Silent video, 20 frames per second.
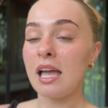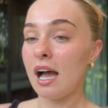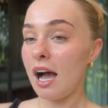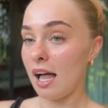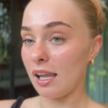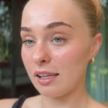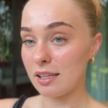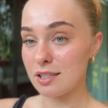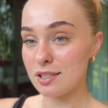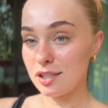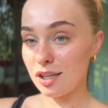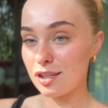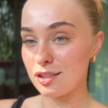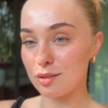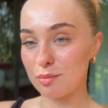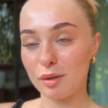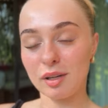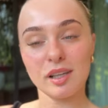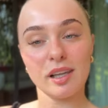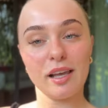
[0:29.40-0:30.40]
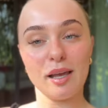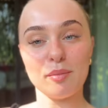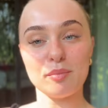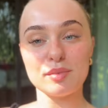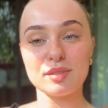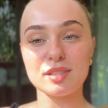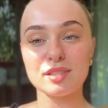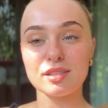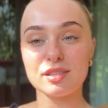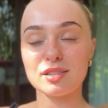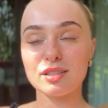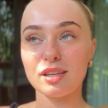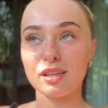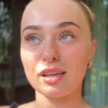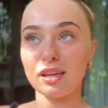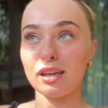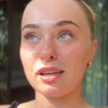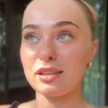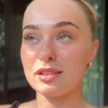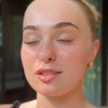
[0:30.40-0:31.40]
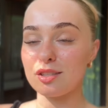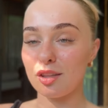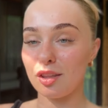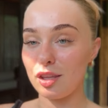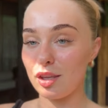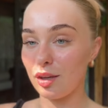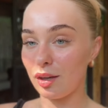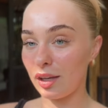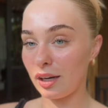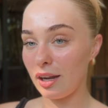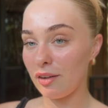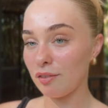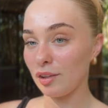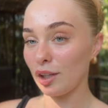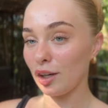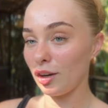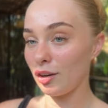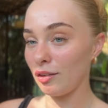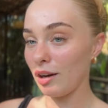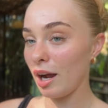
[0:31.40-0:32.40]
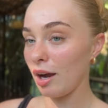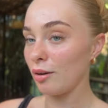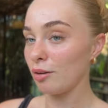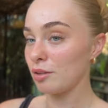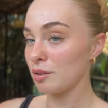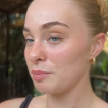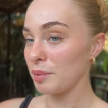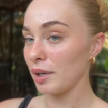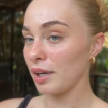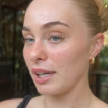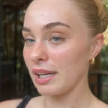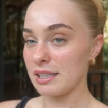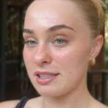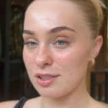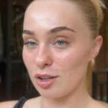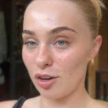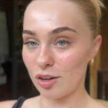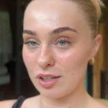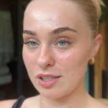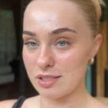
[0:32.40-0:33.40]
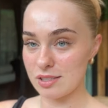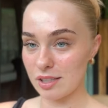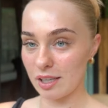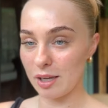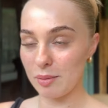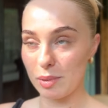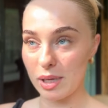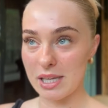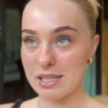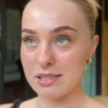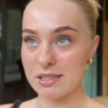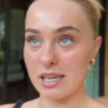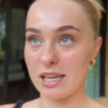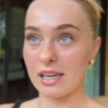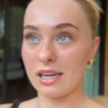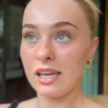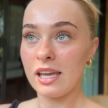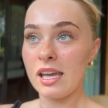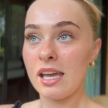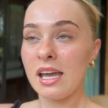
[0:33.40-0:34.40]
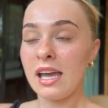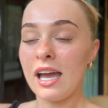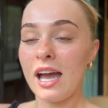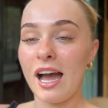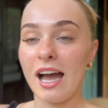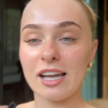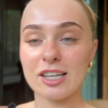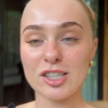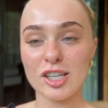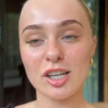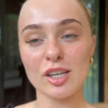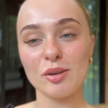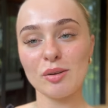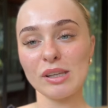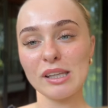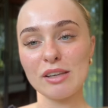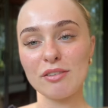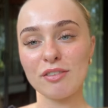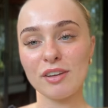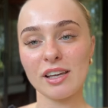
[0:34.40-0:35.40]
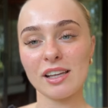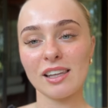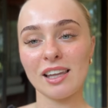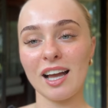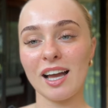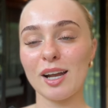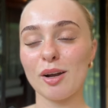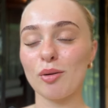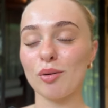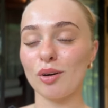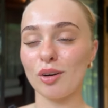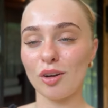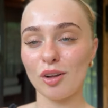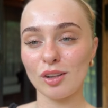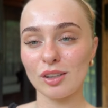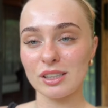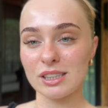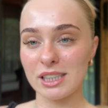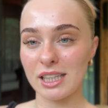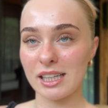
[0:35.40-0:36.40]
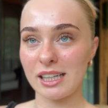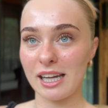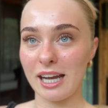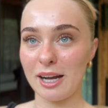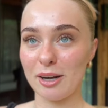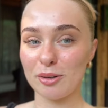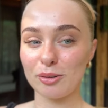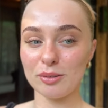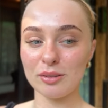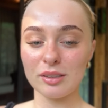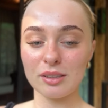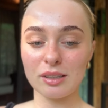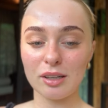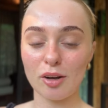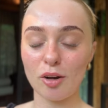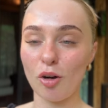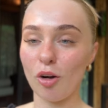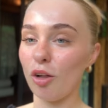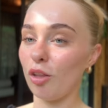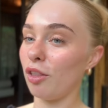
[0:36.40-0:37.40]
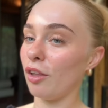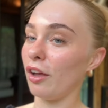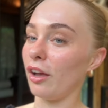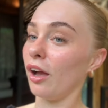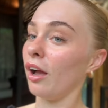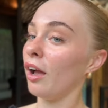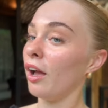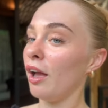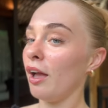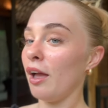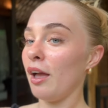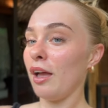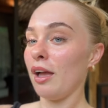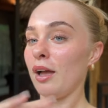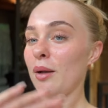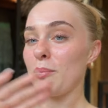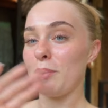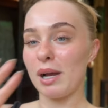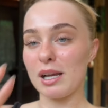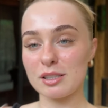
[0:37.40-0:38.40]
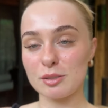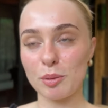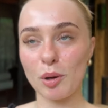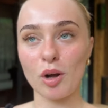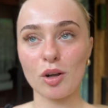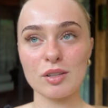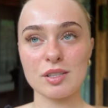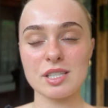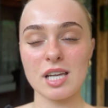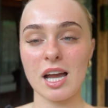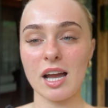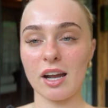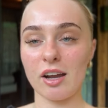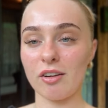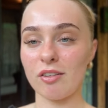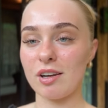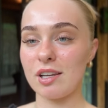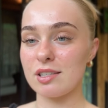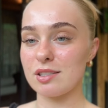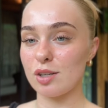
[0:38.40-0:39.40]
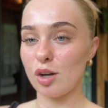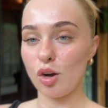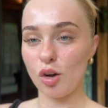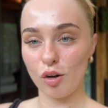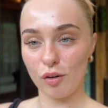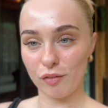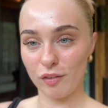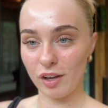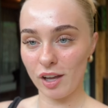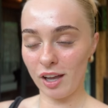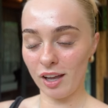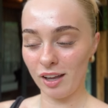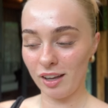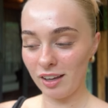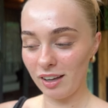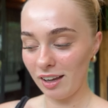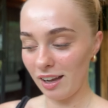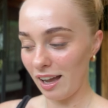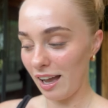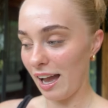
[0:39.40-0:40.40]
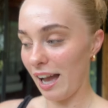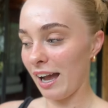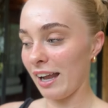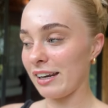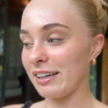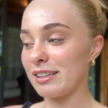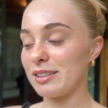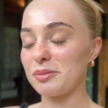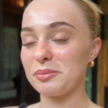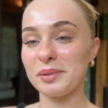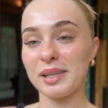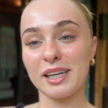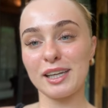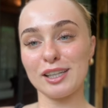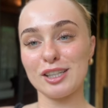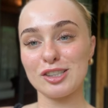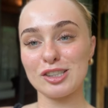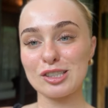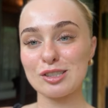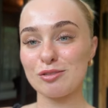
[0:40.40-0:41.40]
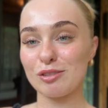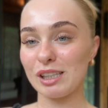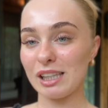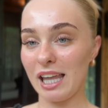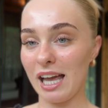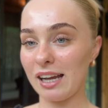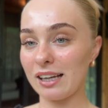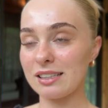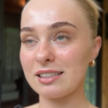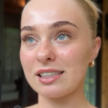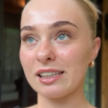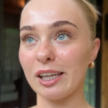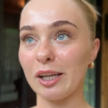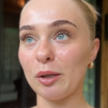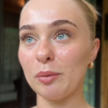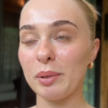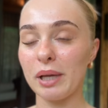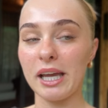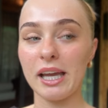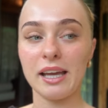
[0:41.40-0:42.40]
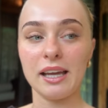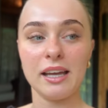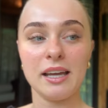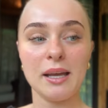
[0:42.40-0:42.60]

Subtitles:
I'll insert some clips so that you can have a look around, but it's honestly amazing. I genuinely feel like we're on holiday now. All the passport saga is over and we can just relax a little bit.